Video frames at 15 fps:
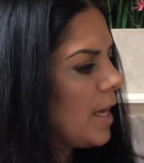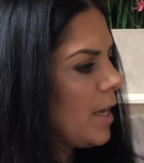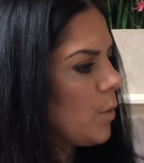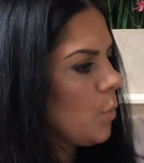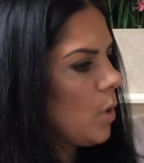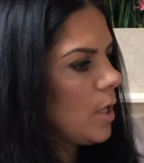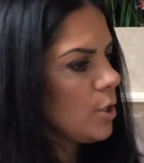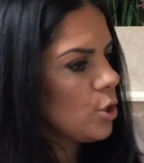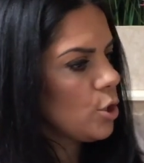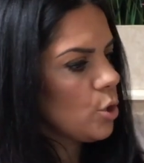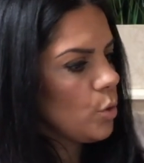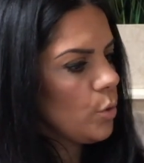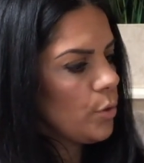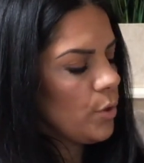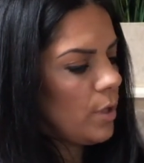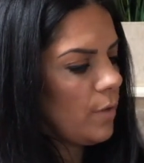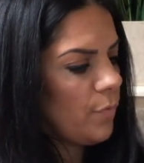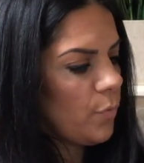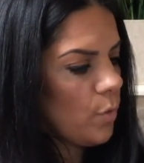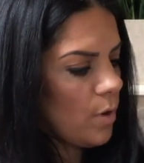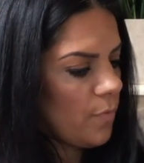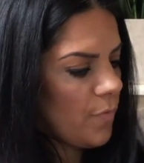and 1, 2, 3,
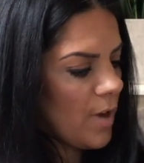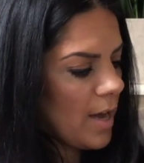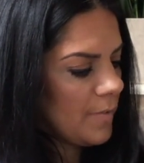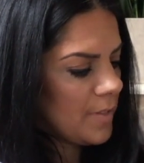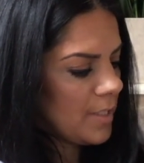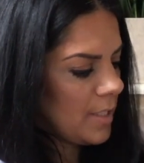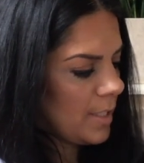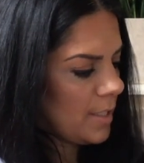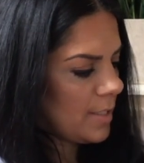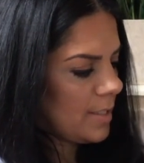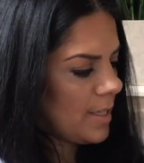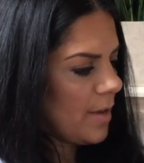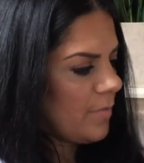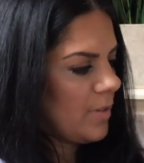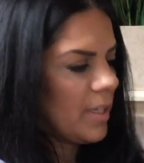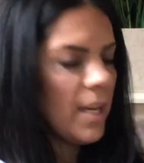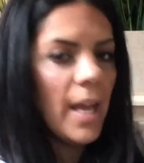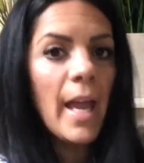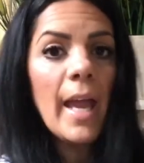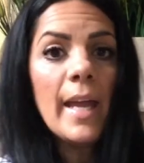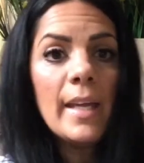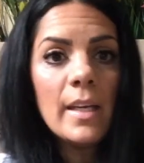4, 5, 6, 7,
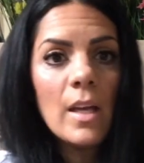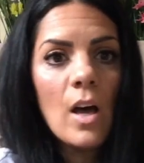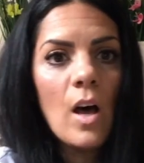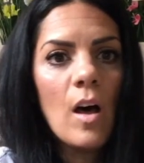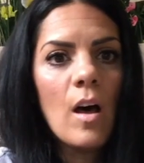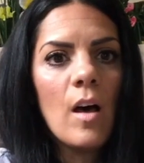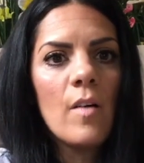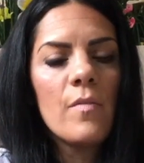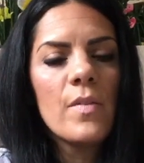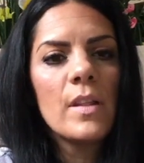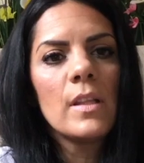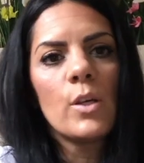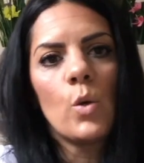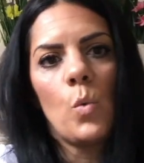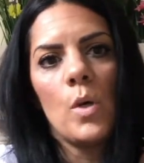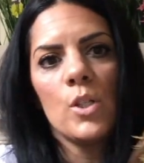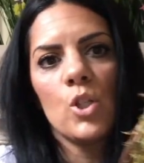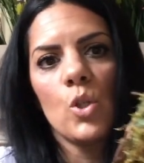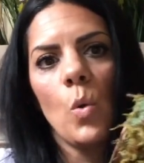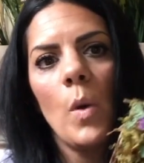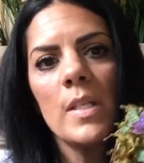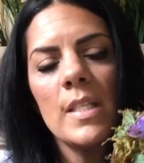8 of the little ones.
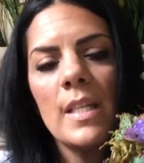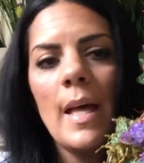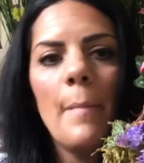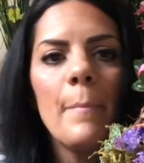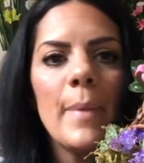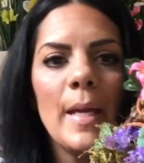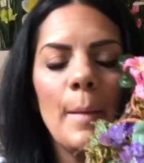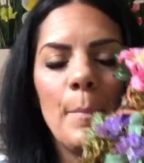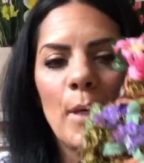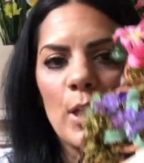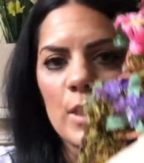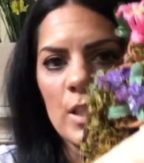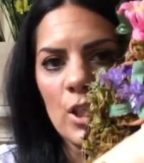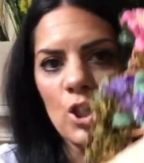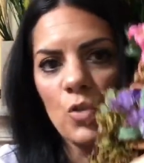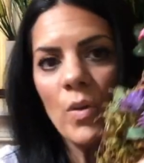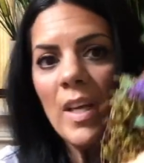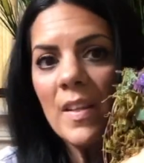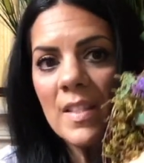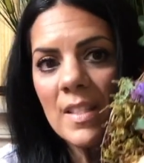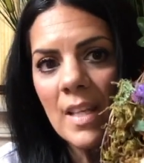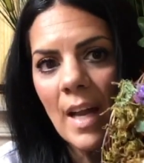So it wasn't that big because this
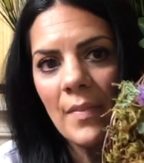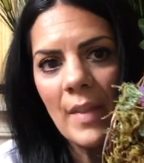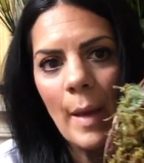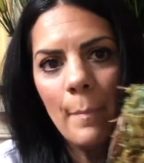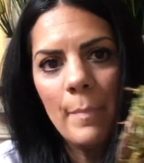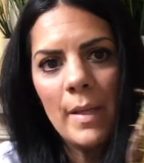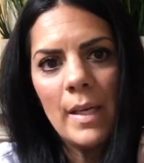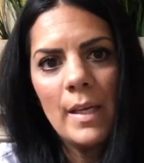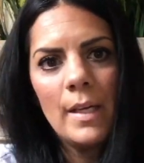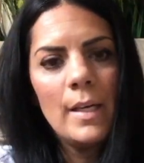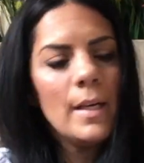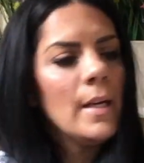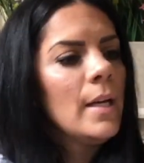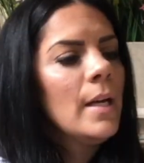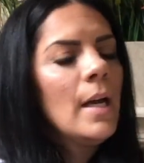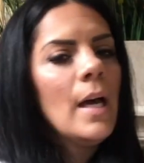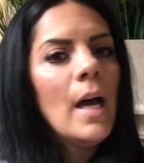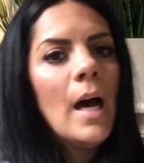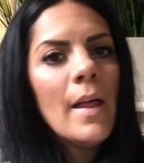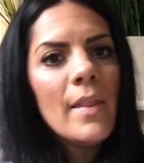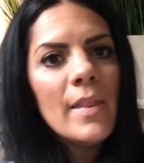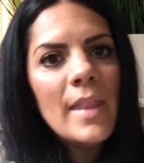wreath's not that big.
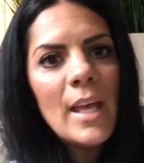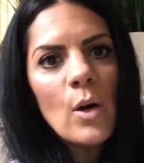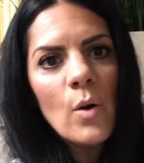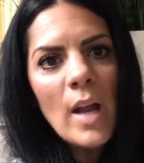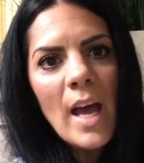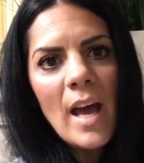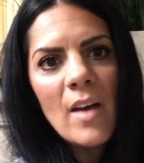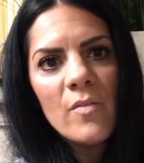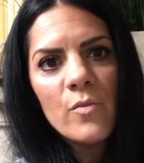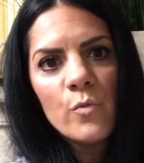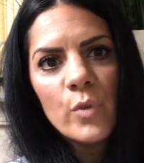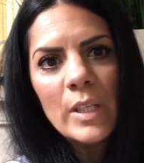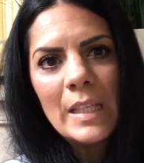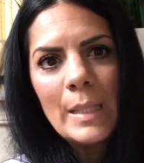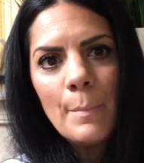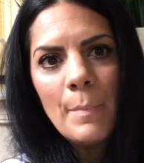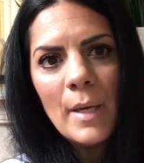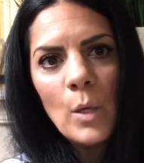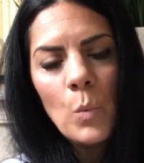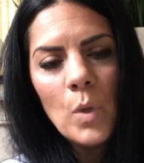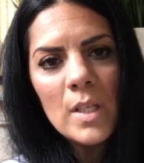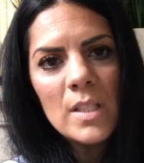They don't have really
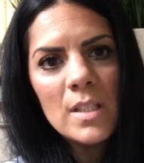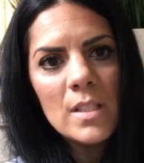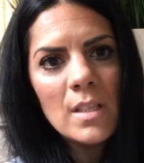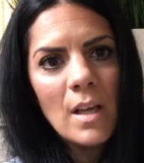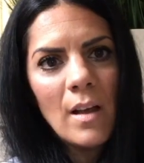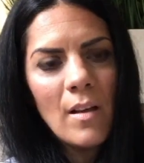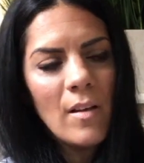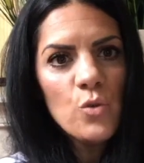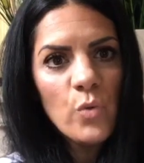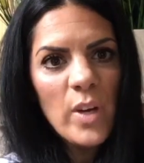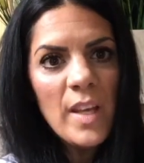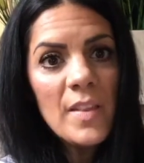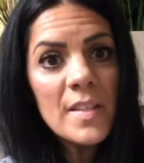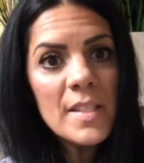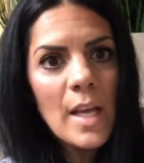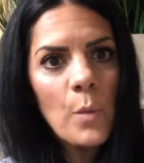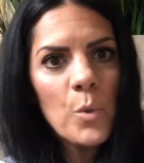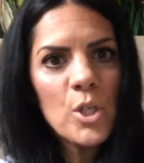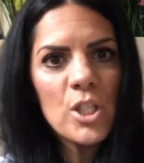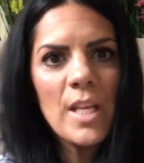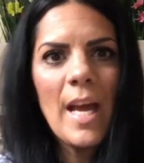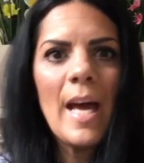big ones, wreaths. I
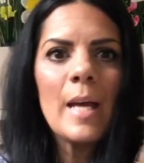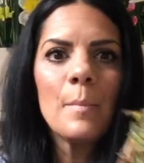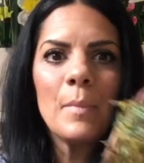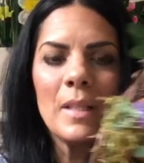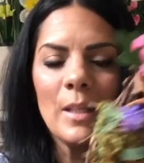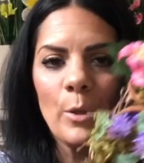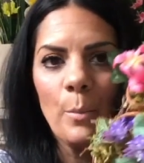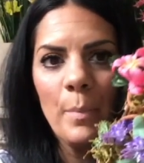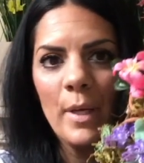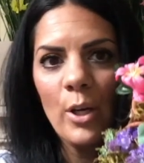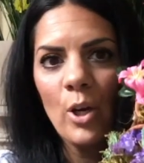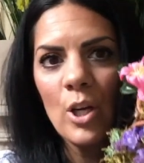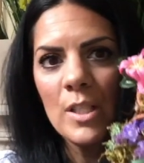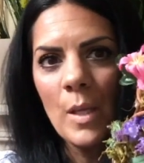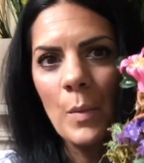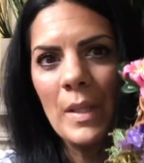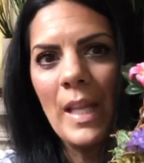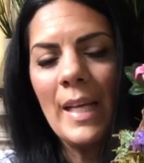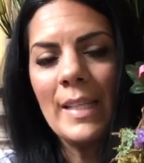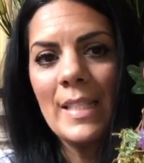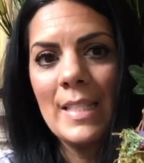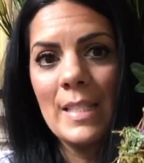wish they had them a little bigger because I would
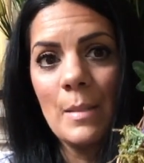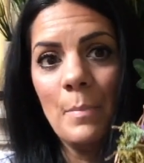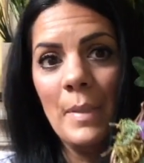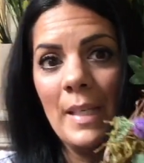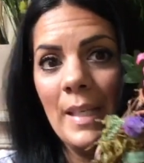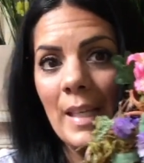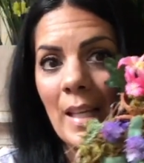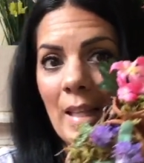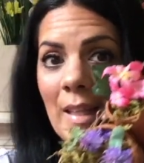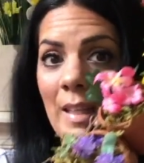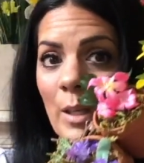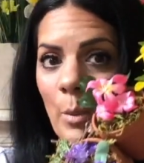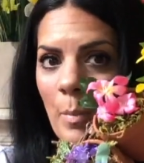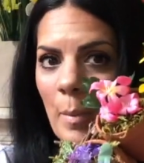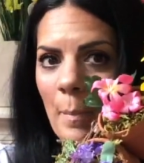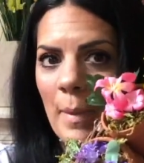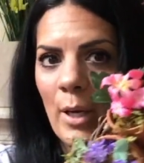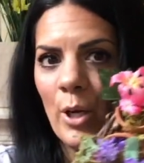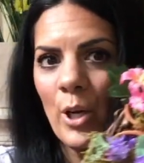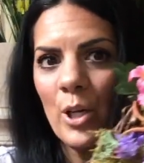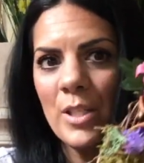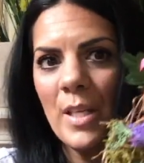like this to be a little bit
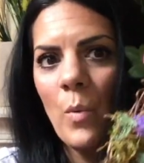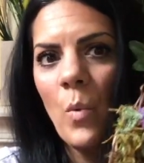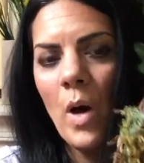bigger because I